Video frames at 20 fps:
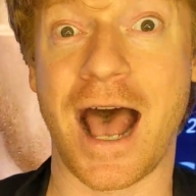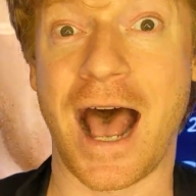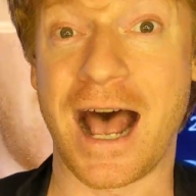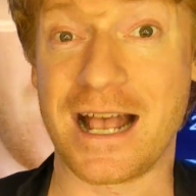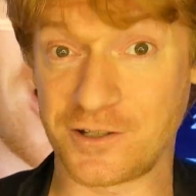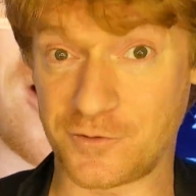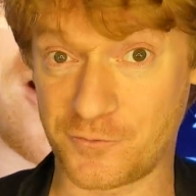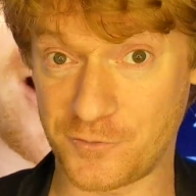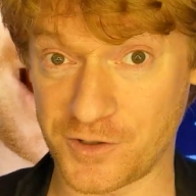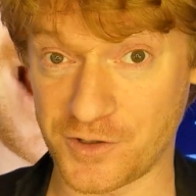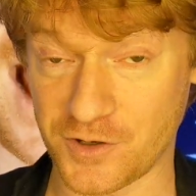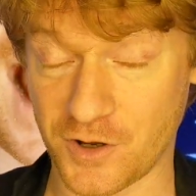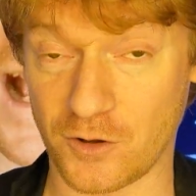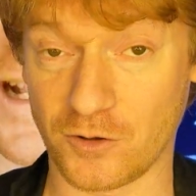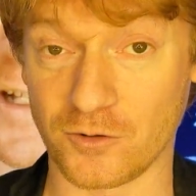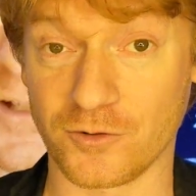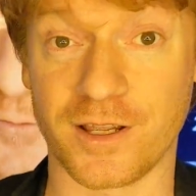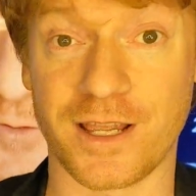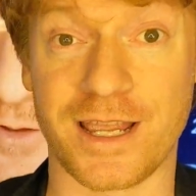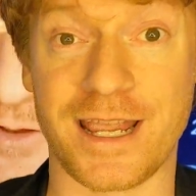as a
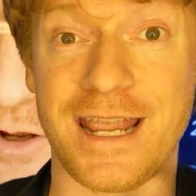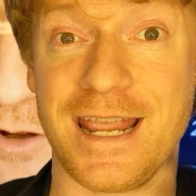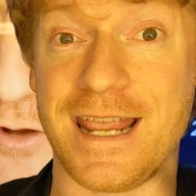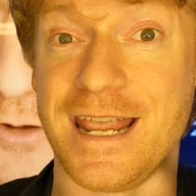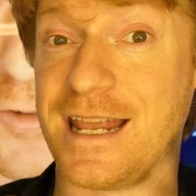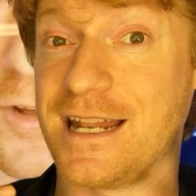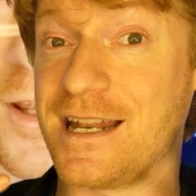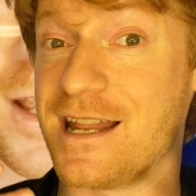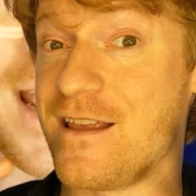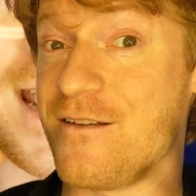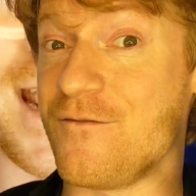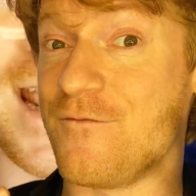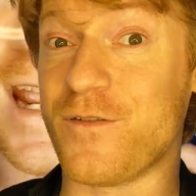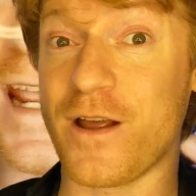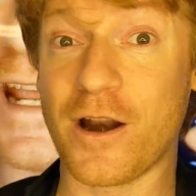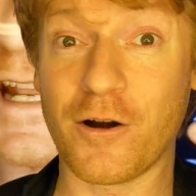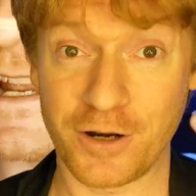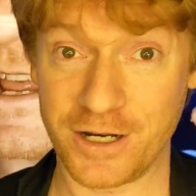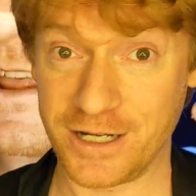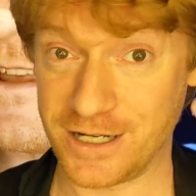result, in a
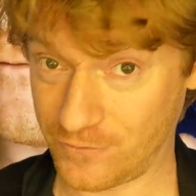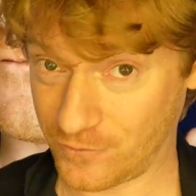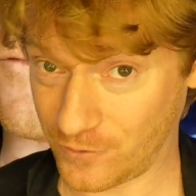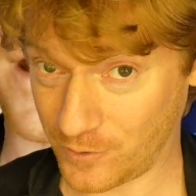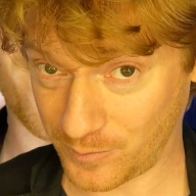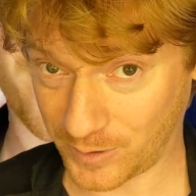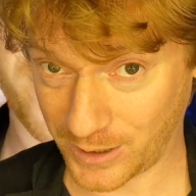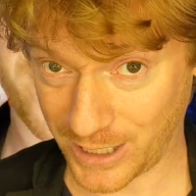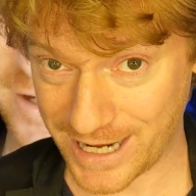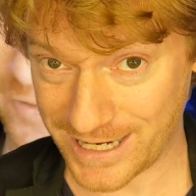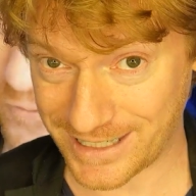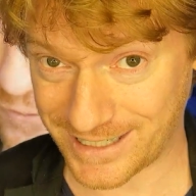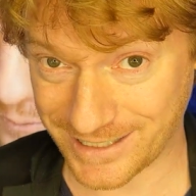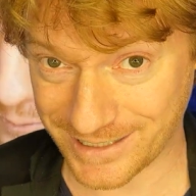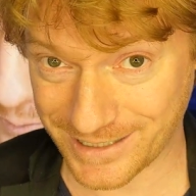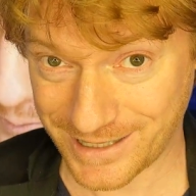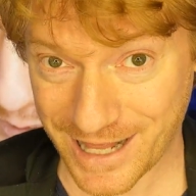very different place